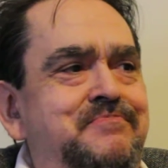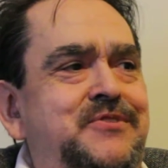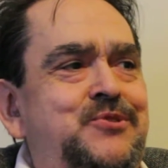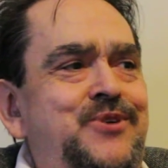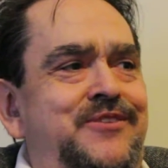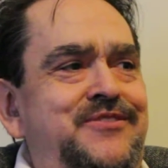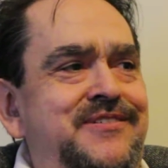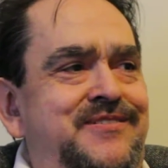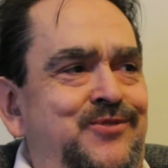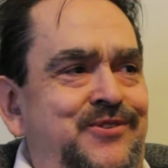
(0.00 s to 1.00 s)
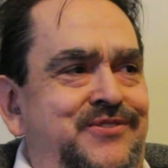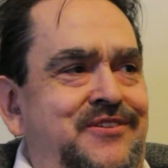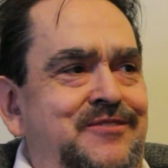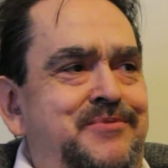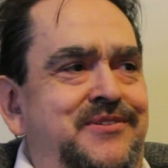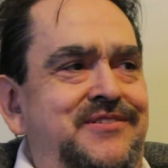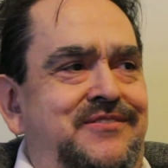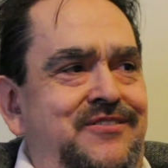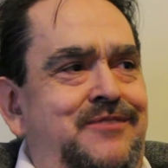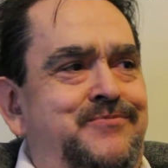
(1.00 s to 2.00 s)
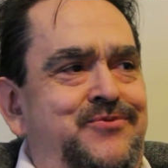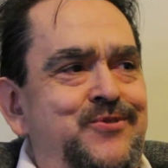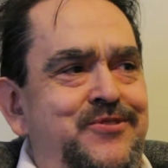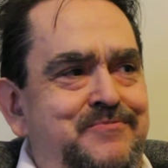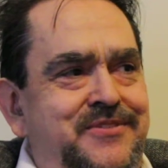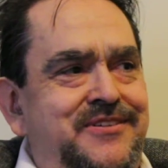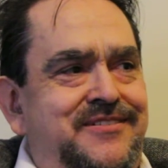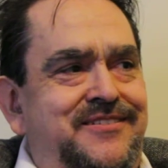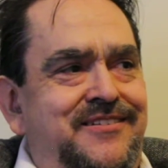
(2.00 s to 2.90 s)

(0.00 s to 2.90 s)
doing the insurance company's job for them that